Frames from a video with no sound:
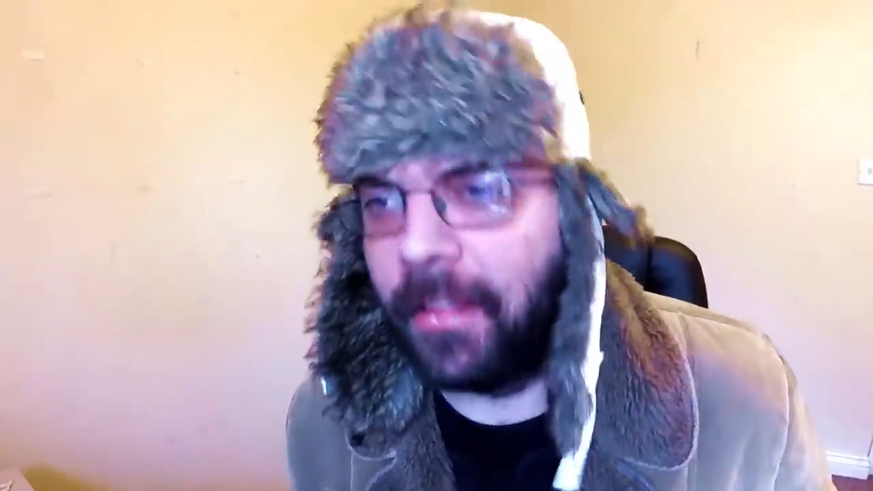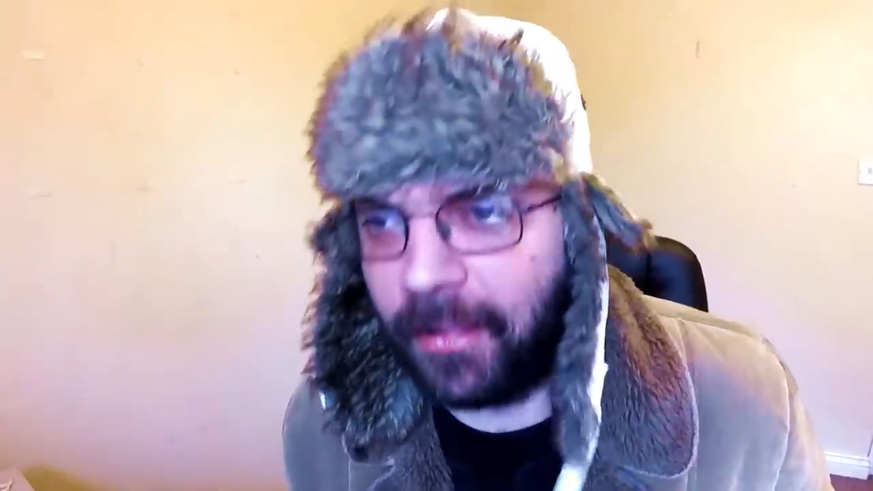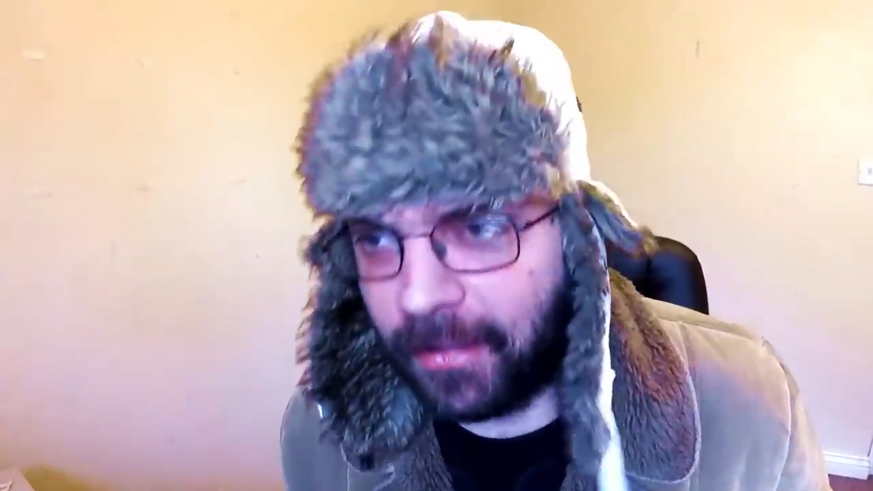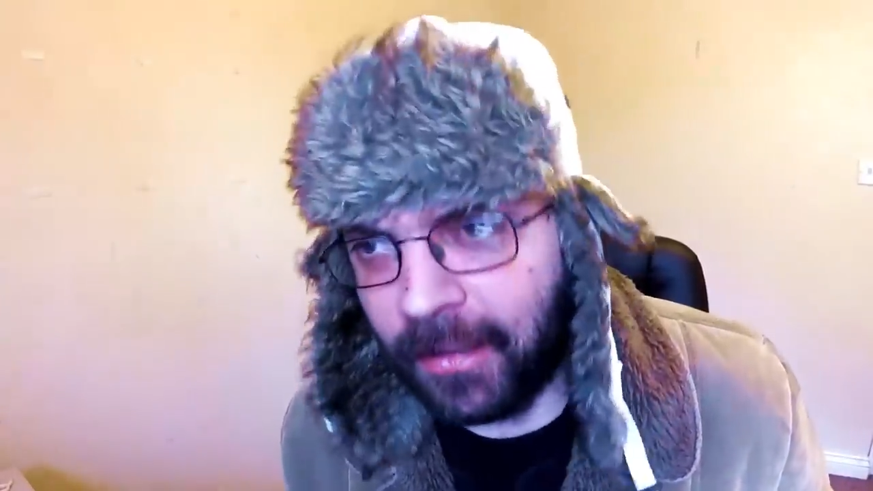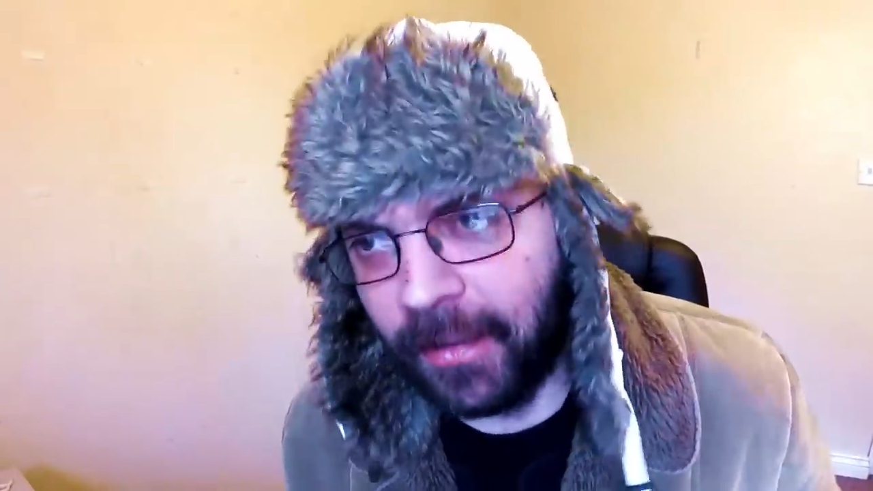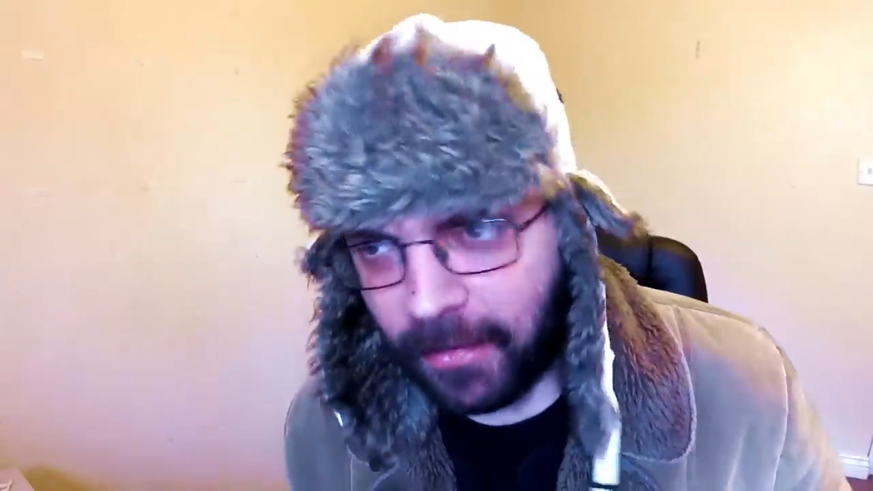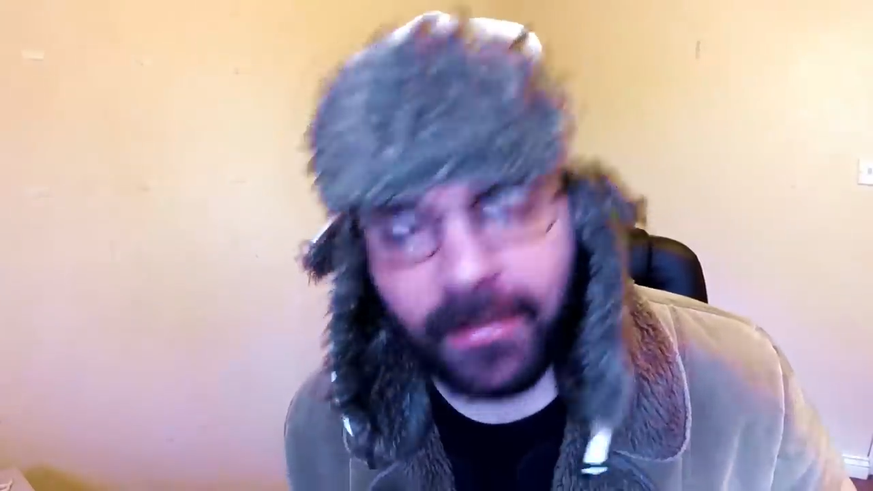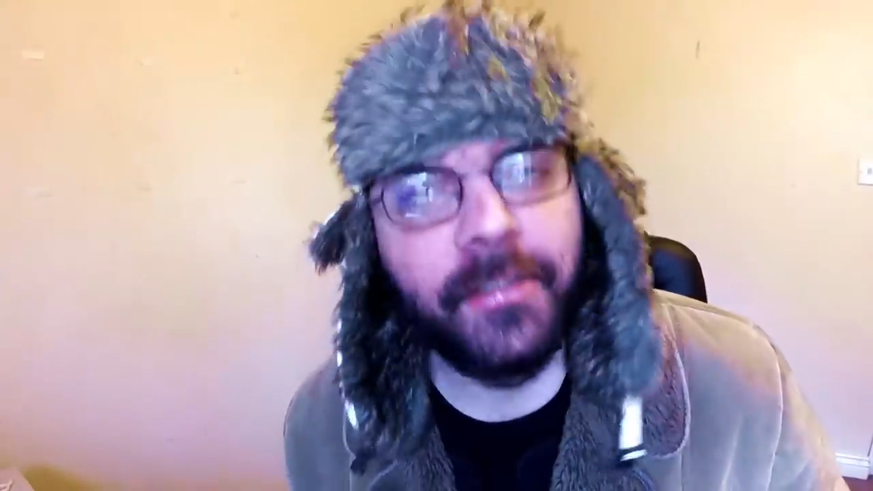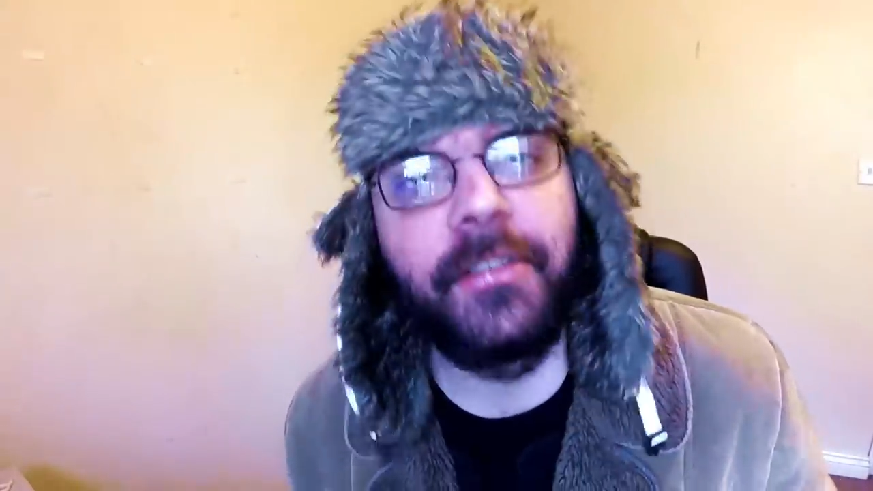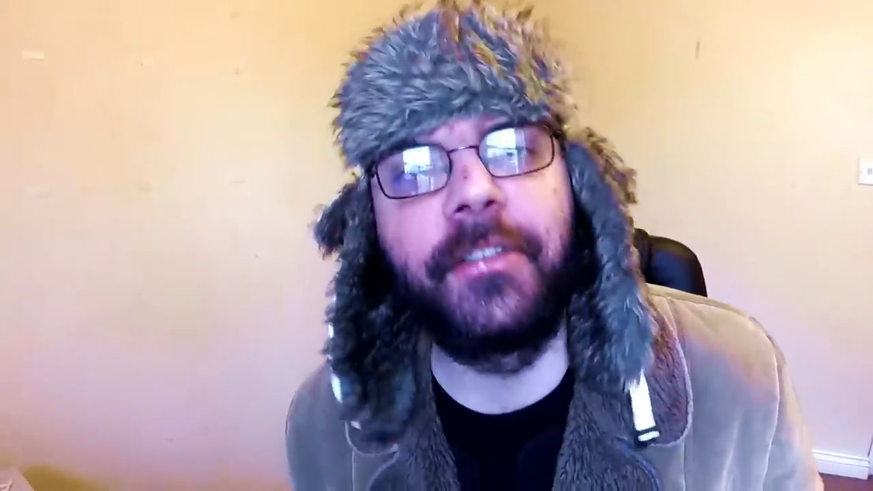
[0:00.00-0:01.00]
other
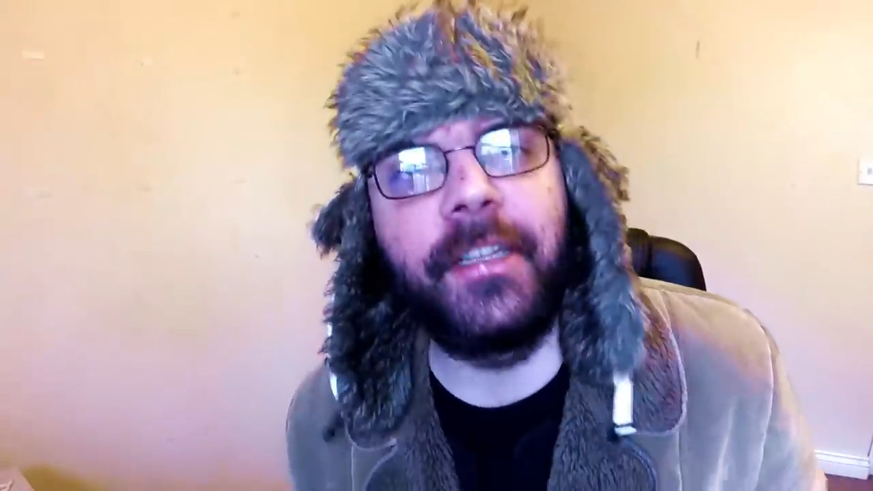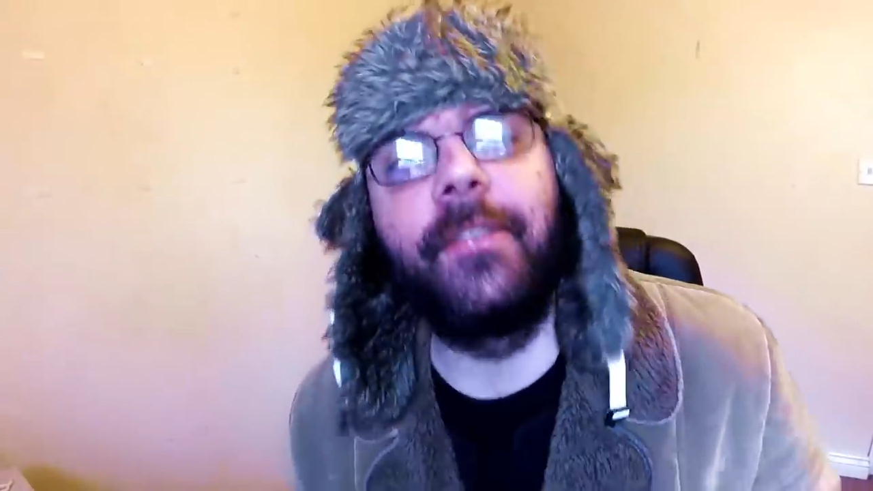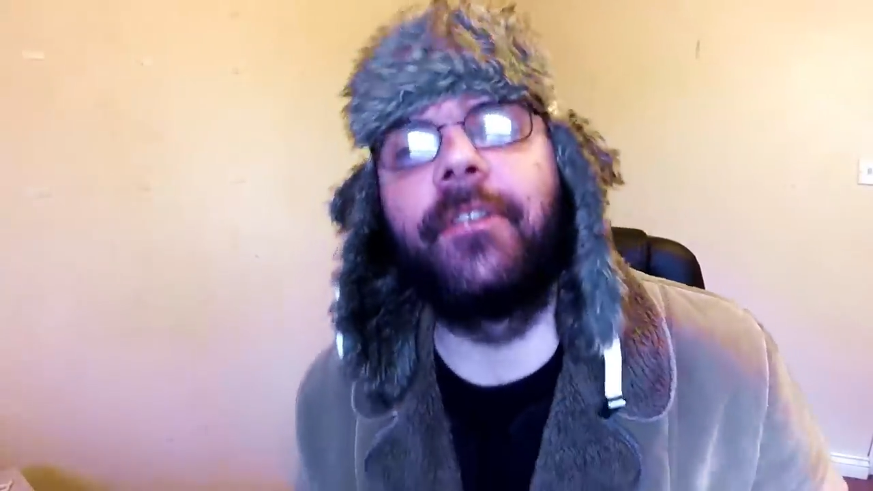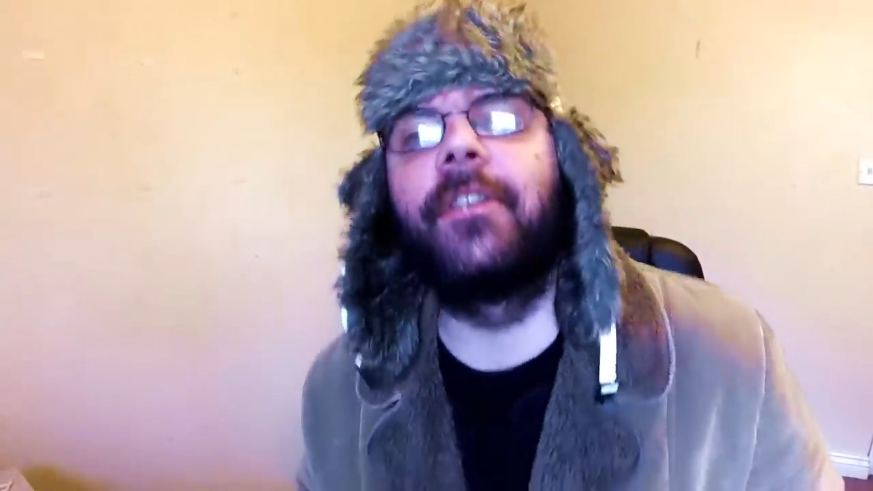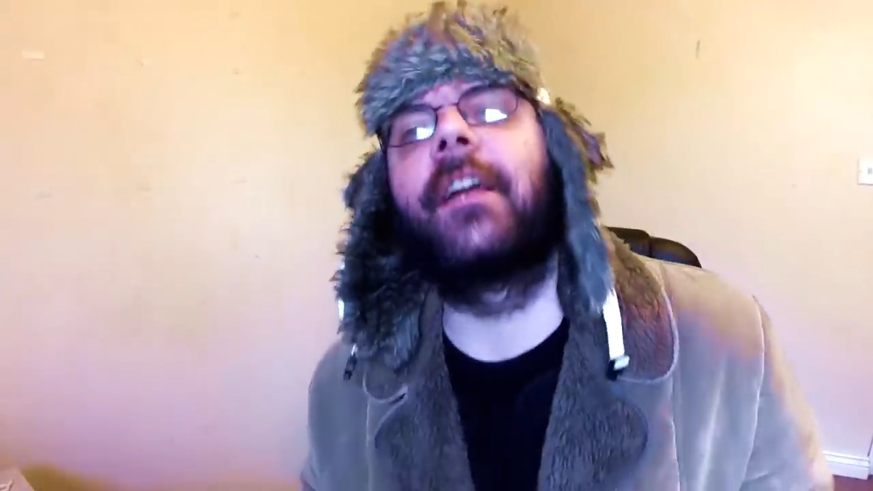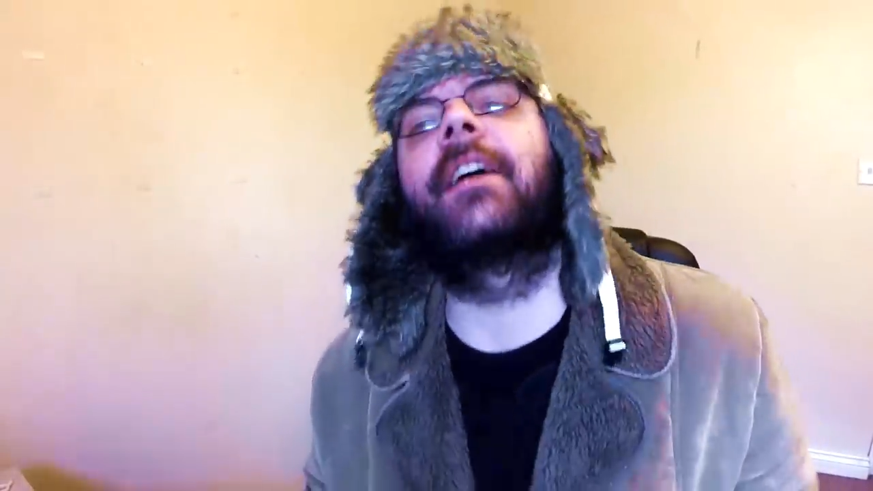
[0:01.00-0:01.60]
than Stephen